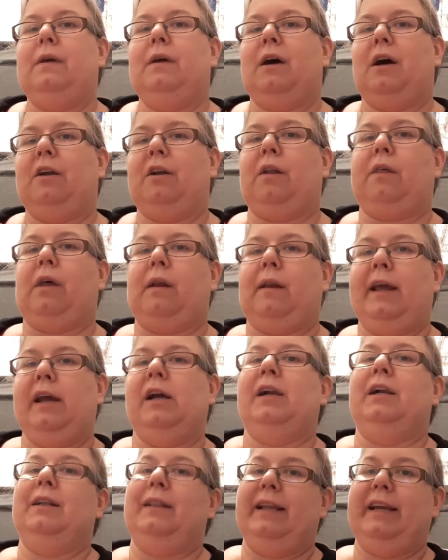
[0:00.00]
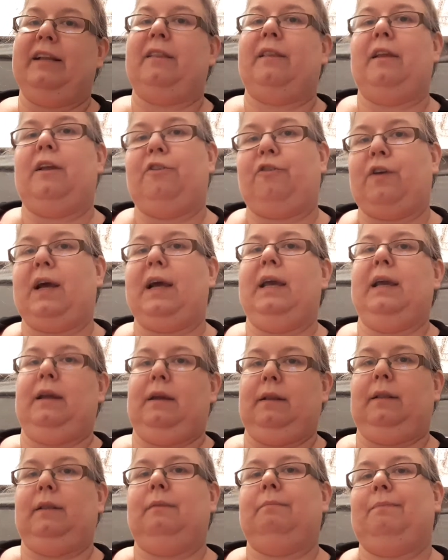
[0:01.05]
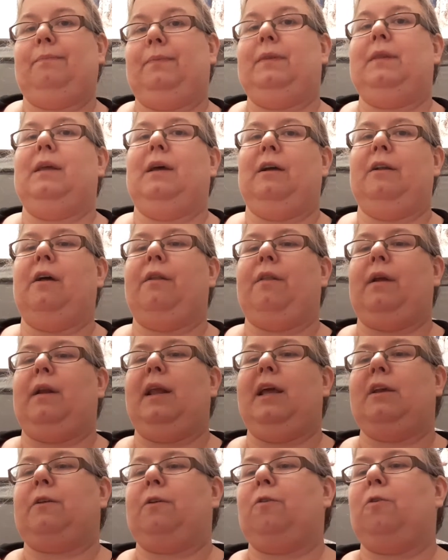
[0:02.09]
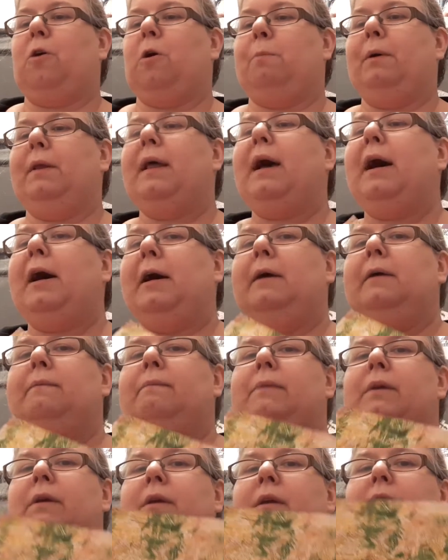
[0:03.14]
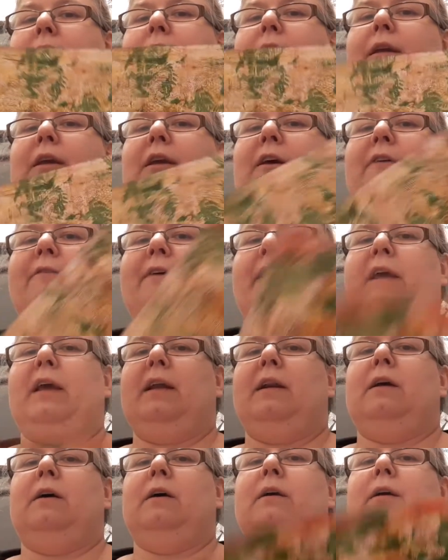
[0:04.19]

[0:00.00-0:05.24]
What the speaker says: another layer, letting it dry, and another layer on top of that, to give a kind of